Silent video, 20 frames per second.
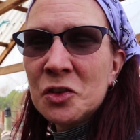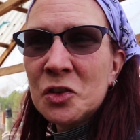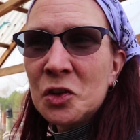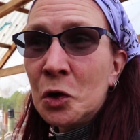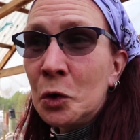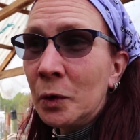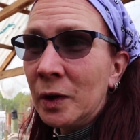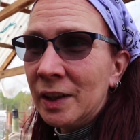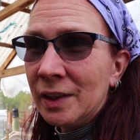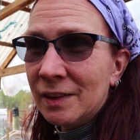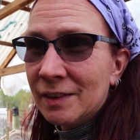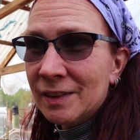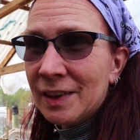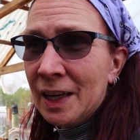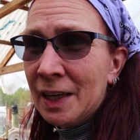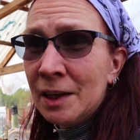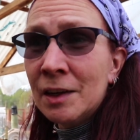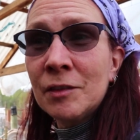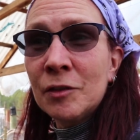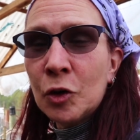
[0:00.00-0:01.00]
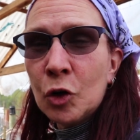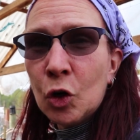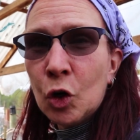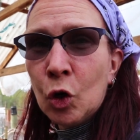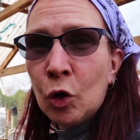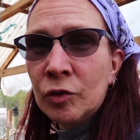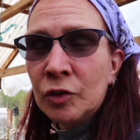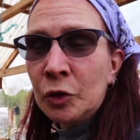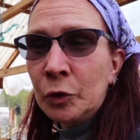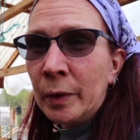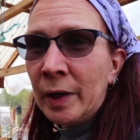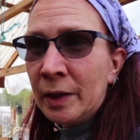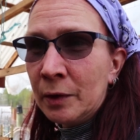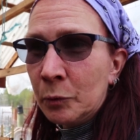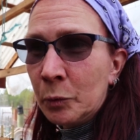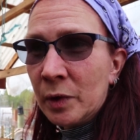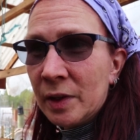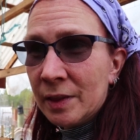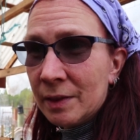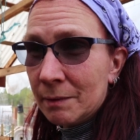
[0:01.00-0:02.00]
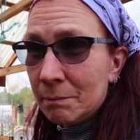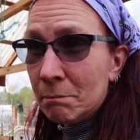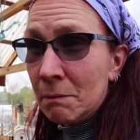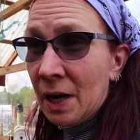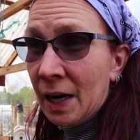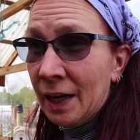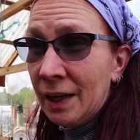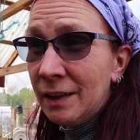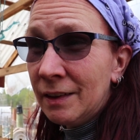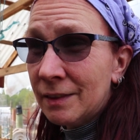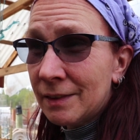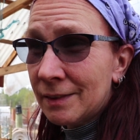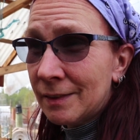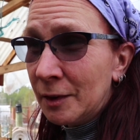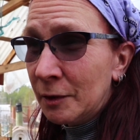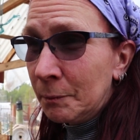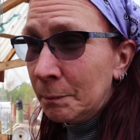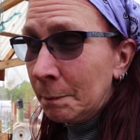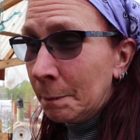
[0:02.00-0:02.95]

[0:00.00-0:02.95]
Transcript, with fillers: so it's kind of overrun with mice.